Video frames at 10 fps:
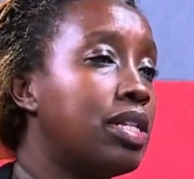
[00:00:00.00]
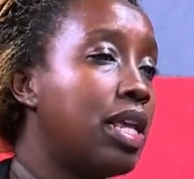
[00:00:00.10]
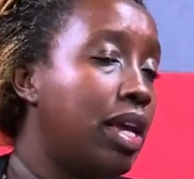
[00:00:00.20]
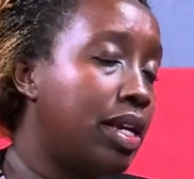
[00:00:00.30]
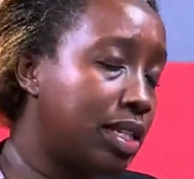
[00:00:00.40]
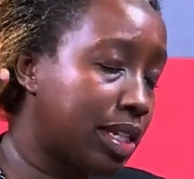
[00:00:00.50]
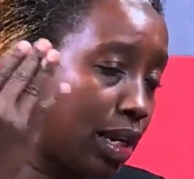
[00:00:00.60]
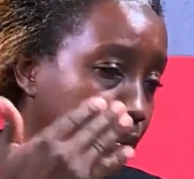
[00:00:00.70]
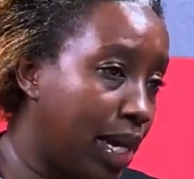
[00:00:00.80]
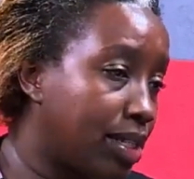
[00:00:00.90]
it
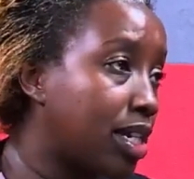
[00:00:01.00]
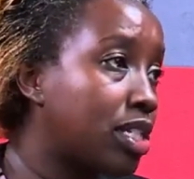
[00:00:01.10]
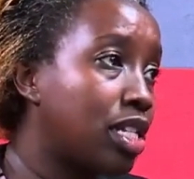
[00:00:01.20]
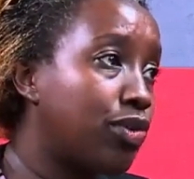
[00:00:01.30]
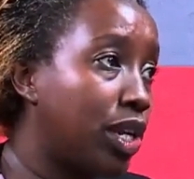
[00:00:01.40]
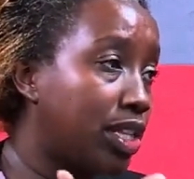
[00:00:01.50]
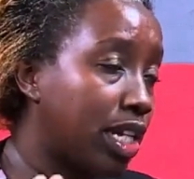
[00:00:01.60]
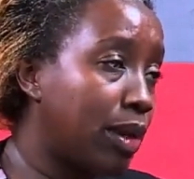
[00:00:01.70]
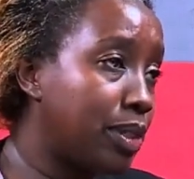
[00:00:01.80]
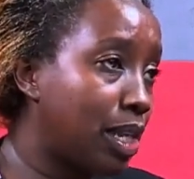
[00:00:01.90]
can be unsuccessful, and there
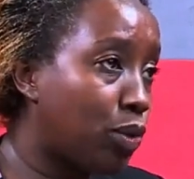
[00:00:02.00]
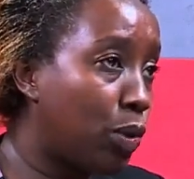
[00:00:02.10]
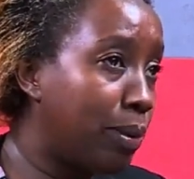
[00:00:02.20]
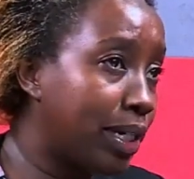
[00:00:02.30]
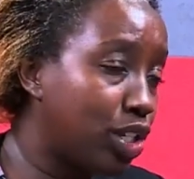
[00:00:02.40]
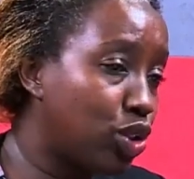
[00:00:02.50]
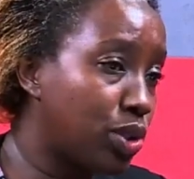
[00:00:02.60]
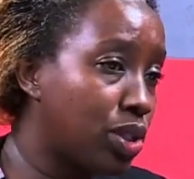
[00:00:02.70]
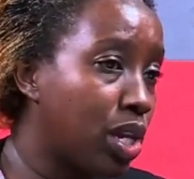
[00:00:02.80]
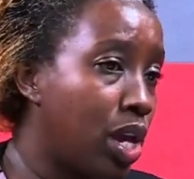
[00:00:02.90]
can be some
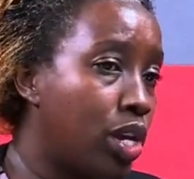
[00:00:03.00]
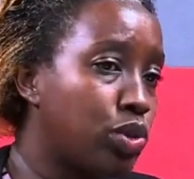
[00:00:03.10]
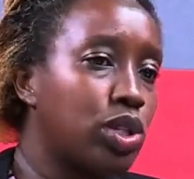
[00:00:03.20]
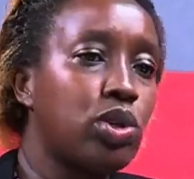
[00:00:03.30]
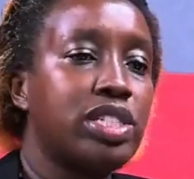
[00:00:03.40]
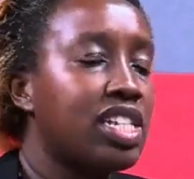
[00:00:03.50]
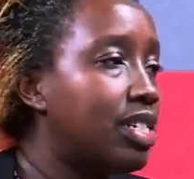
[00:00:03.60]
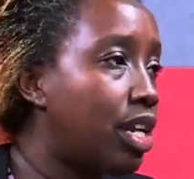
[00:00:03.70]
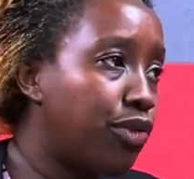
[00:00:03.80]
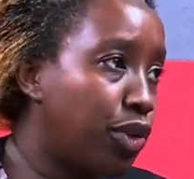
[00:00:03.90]
complications. So it's not just
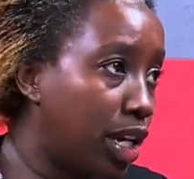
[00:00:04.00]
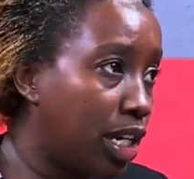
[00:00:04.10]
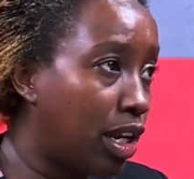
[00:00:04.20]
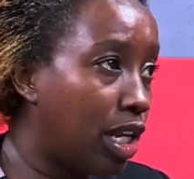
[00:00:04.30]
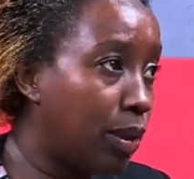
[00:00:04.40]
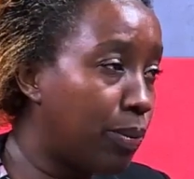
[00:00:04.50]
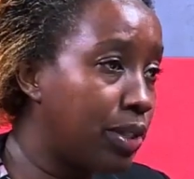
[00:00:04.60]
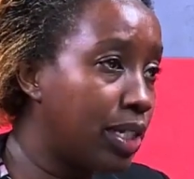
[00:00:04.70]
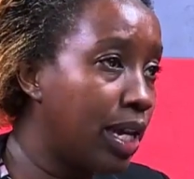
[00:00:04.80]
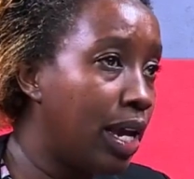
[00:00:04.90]
done for
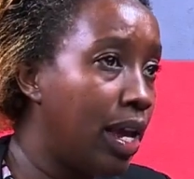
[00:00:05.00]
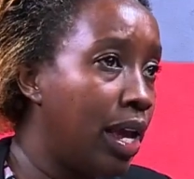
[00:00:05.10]
anybody.